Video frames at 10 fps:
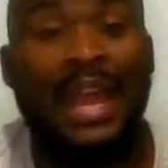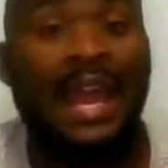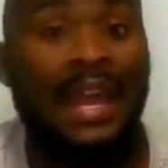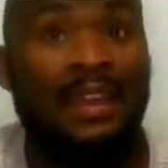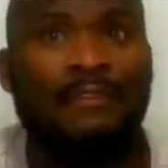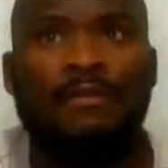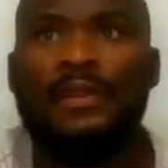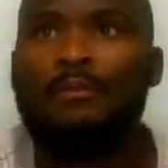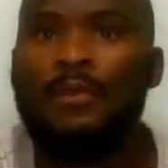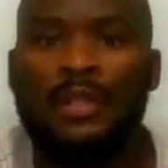I
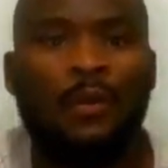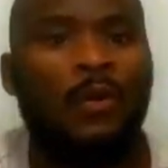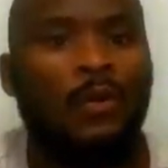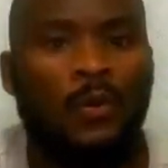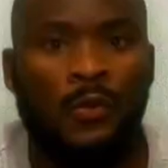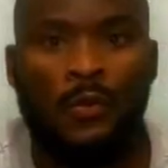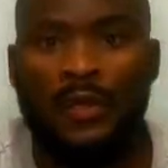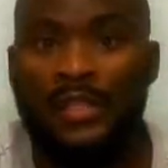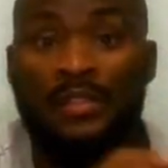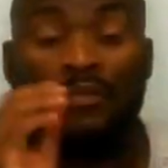will
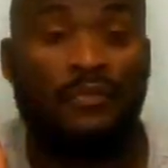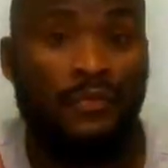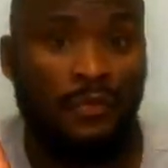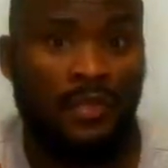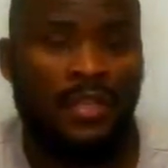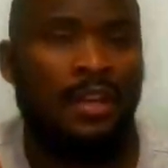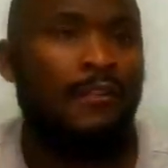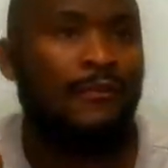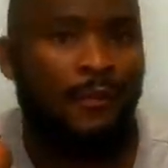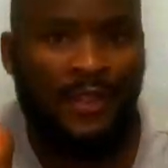always root
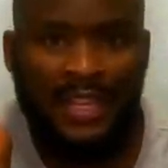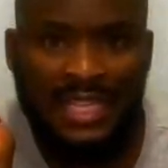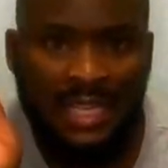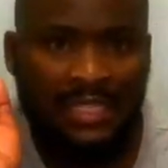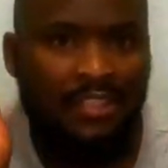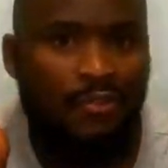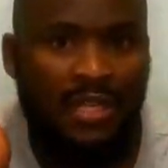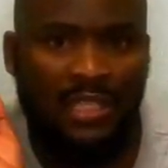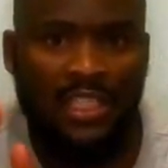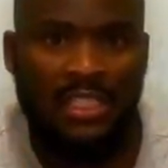for the
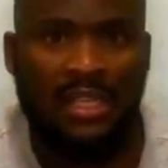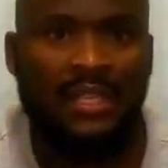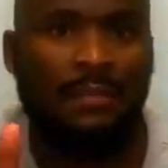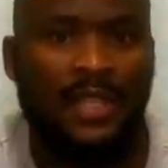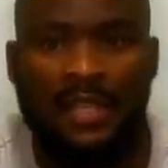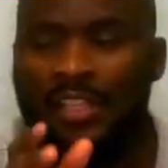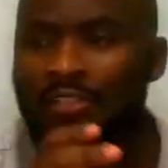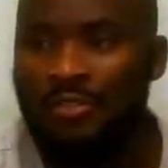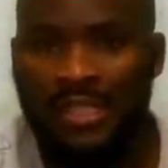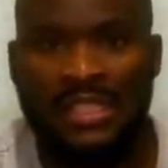non-traditional medical
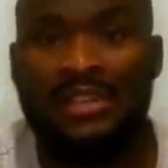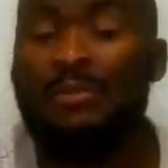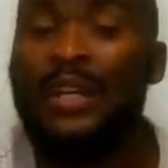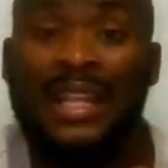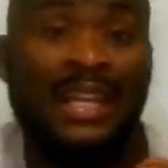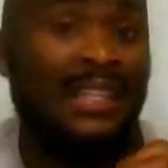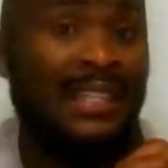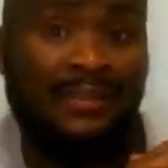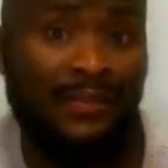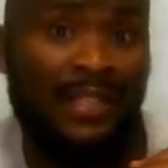student. Well, I
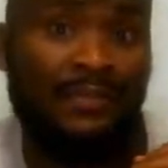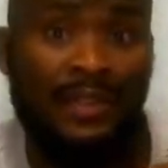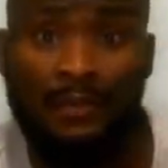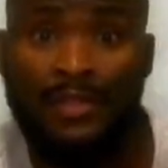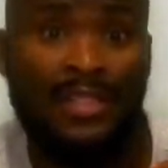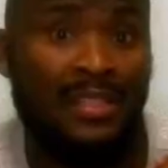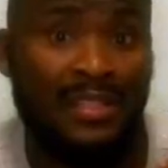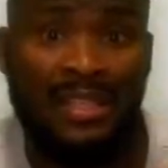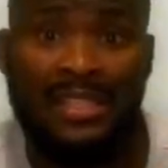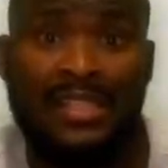love, love the kids
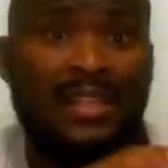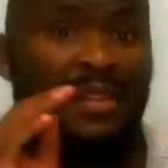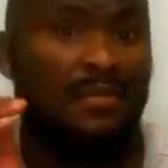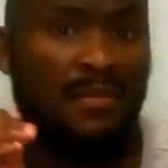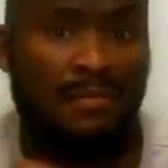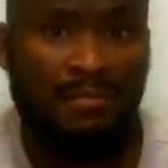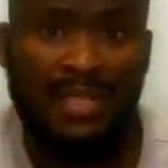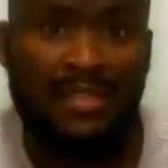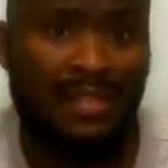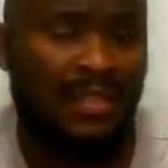that
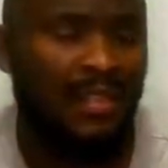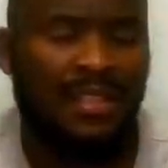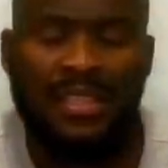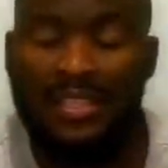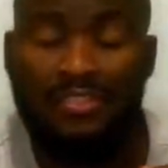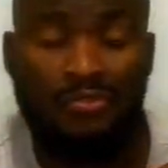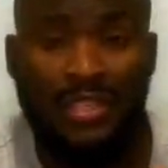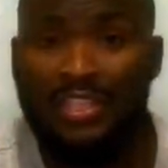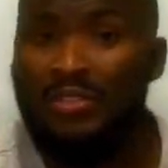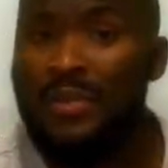make it
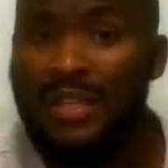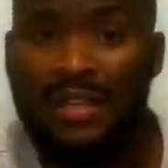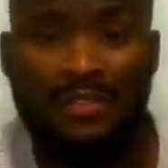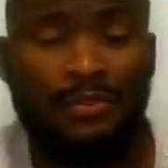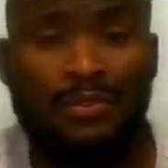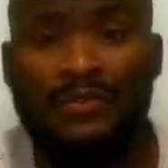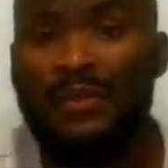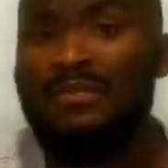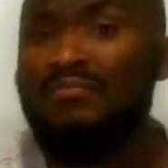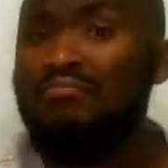straight into medical school
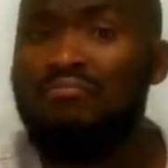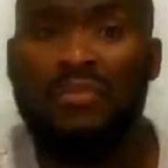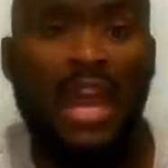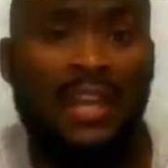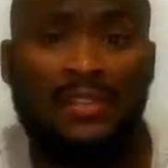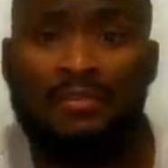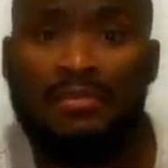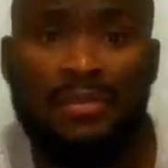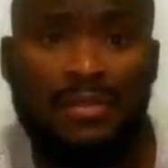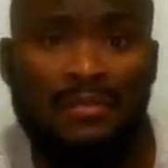from high
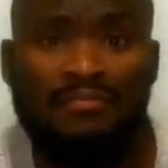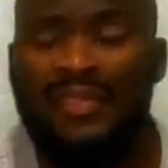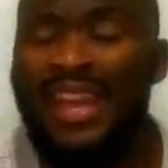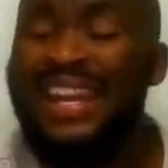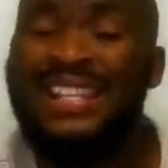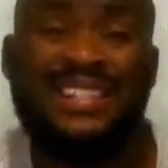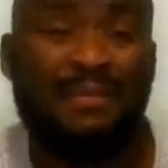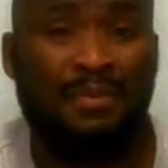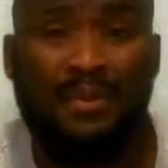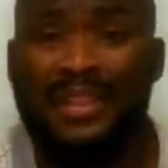school I
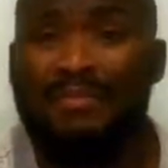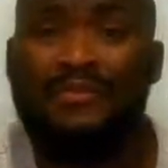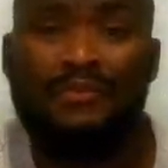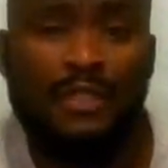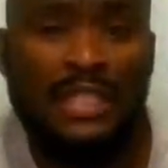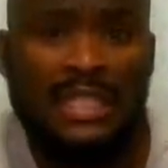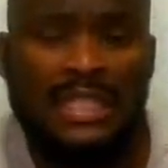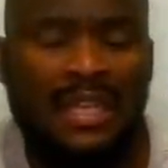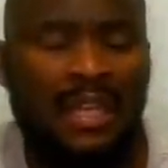support them fully.